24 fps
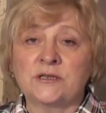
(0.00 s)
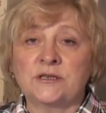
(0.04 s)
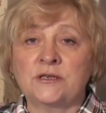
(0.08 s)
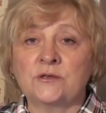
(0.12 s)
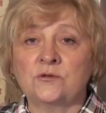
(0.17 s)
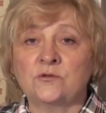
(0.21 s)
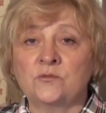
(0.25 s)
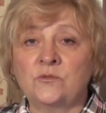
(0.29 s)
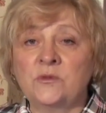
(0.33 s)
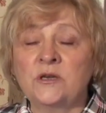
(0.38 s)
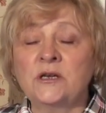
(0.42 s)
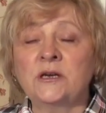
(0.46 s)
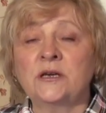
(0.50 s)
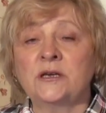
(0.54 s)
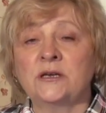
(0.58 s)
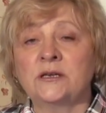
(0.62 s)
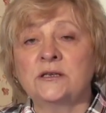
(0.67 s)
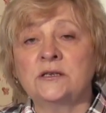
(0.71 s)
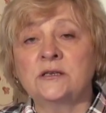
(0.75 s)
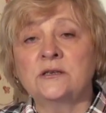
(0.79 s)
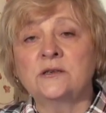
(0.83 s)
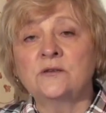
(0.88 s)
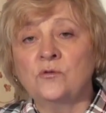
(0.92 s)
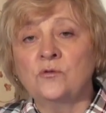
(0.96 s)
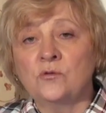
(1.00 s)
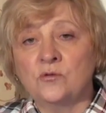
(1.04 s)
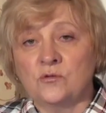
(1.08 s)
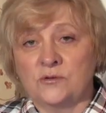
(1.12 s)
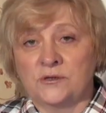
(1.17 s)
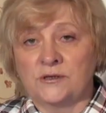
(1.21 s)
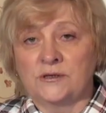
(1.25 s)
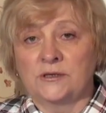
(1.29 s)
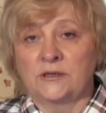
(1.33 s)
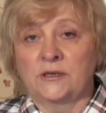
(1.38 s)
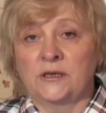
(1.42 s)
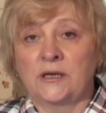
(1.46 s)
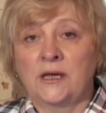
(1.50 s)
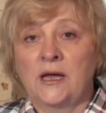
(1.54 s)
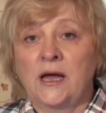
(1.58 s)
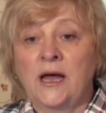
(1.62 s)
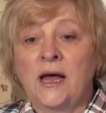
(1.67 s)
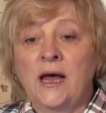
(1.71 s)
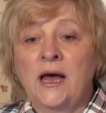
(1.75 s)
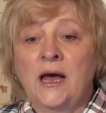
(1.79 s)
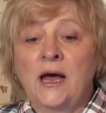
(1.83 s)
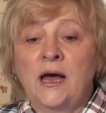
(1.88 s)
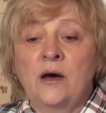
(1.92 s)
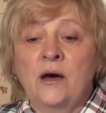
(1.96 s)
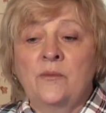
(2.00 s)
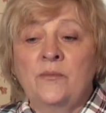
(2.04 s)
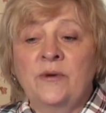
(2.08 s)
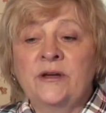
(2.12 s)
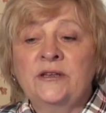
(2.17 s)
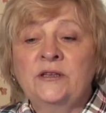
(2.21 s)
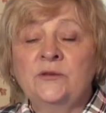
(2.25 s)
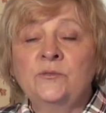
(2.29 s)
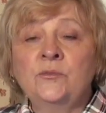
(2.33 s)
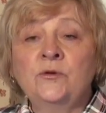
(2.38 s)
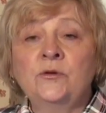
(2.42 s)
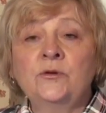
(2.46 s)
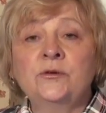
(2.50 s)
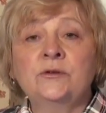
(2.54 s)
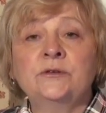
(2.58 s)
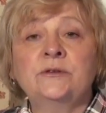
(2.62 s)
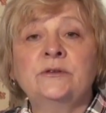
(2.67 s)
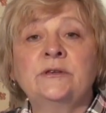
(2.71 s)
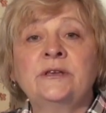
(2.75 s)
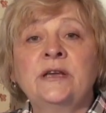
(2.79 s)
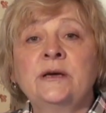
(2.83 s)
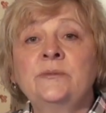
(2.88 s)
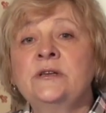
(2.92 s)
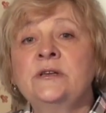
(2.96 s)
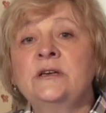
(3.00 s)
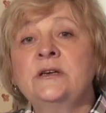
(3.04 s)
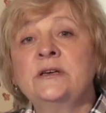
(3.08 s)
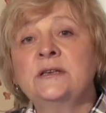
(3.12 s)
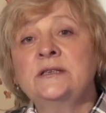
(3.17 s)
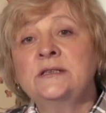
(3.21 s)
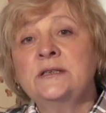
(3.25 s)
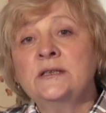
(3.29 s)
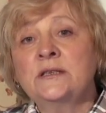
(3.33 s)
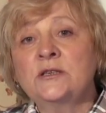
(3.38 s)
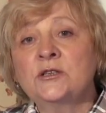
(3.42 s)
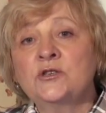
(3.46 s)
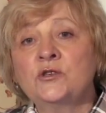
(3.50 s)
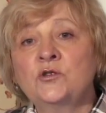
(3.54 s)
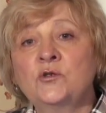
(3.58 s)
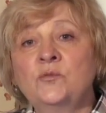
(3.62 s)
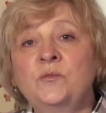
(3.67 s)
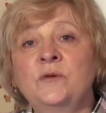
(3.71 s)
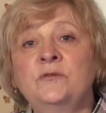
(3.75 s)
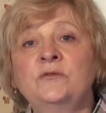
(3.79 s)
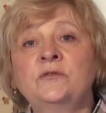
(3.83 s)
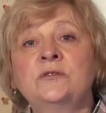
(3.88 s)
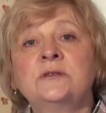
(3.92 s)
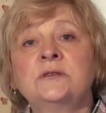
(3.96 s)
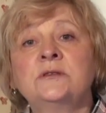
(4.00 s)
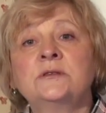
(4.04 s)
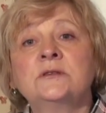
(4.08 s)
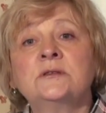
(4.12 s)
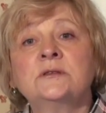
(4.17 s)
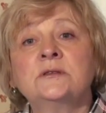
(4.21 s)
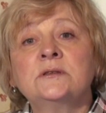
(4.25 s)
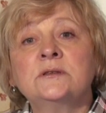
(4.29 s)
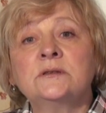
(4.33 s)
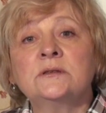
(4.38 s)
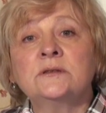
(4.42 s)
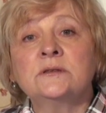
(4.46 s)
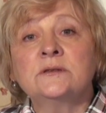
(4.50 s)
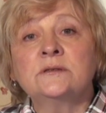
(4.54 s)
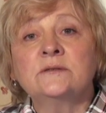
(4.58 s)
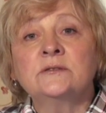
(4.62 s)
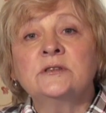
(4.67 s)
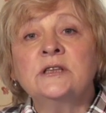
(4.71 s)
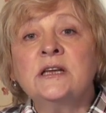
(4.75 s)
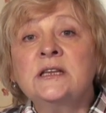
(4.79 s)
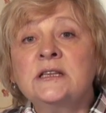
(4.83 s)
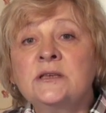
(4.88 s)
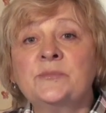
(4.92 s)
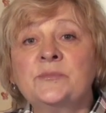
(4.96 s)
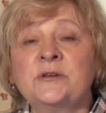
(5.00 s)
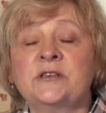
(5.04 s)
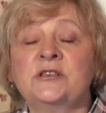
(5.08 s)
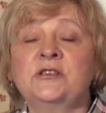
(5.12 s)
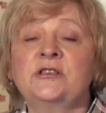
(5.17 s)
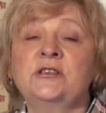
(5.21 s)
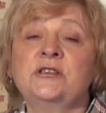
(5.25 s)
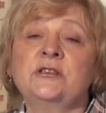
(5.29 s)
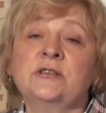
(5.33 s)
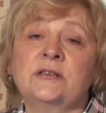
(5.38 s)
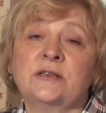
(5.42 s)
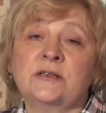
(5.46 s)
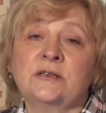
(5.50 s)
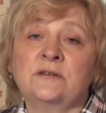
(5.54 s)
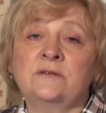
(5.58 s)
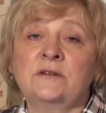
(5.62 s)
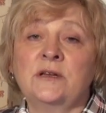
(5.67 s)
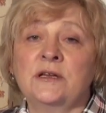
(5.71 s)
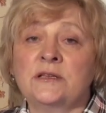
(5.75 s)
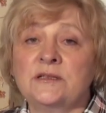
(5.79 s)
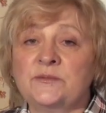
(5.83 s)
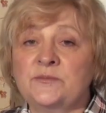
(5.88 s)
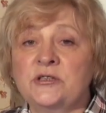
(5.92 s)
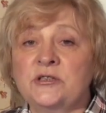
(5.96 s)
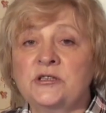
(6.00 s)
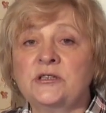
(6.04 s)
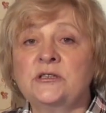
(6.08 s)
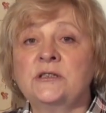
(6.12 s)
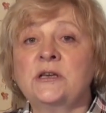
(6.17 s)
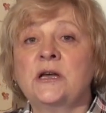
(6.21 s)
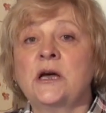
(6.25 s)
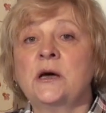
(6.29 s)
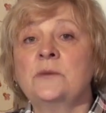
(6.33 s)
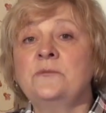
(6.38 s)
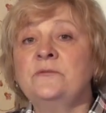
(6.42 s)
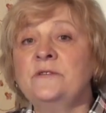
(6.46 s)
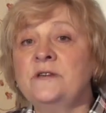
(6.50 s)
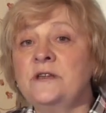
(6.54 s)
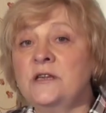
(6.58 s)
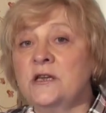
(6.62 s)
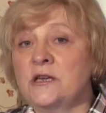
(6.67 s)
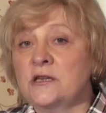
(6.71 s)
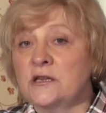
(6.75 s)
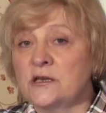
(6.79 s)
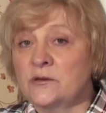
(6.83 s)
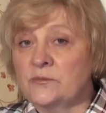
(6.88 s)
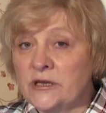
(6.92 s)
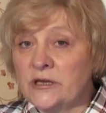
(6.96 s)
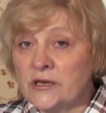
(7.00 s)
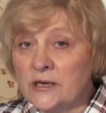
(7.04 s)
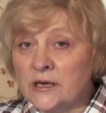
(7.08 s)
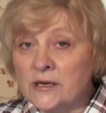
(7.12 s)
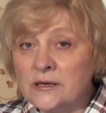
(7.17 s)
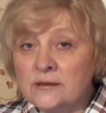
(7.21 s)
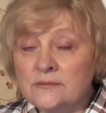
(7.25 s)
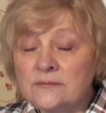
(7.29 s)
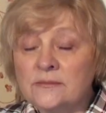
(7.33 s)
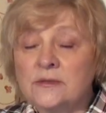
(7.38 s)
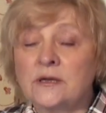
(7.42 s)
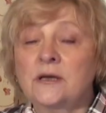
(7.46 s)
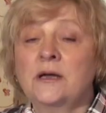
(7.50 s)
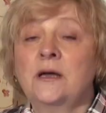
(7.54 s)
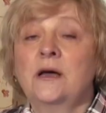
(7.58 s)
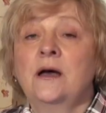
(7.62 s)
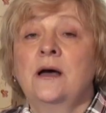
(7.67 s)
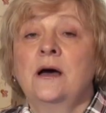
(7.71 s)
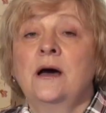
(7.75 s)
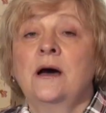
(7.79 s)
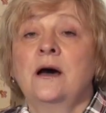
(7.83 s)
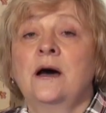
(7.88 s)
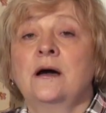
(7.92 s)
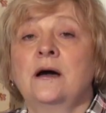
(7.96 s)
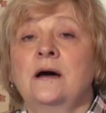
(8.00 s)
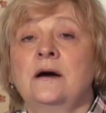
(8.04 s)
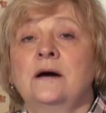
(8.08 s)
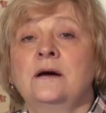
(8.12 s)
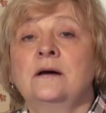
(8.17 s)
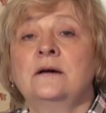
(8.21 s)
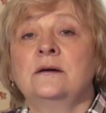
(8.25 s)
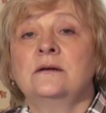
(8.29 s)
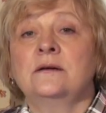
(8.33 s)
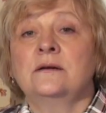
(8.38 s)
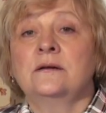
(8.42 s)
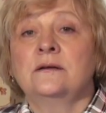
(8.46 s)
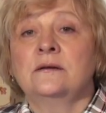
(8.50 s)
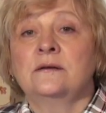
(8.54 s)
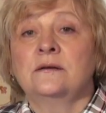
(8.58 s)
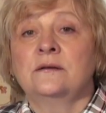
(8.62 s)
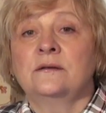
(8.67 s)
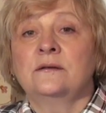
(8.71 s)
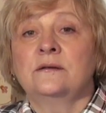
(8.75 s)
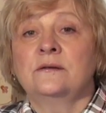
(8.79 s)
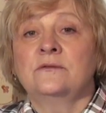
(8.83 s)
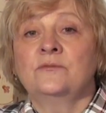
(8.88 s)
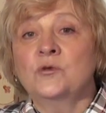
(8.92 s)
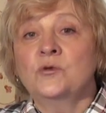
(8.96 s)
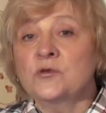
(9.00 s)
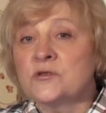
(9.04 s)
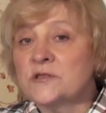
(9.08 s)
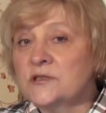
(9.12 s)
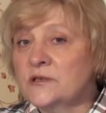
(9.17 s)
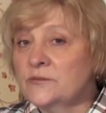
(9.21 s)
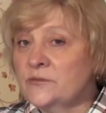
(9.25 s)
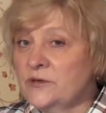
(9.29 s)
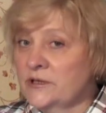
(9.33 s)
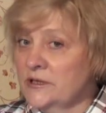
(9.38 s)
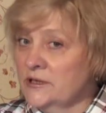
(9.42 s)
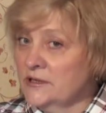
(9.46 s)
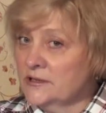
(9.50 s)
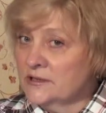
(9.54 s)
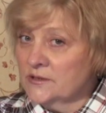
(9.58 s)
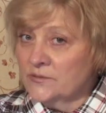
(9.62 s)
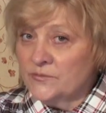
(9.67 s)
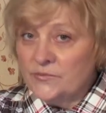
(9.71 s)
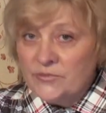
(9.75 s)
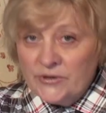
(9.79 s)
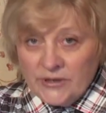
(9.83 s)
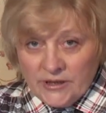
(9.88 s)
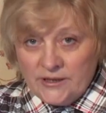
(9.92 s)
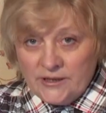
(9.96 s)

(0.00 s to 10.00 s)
It means his consciousness is not wide enough to take such information. I don't want to be blamed by vulgar, PR because of the fact.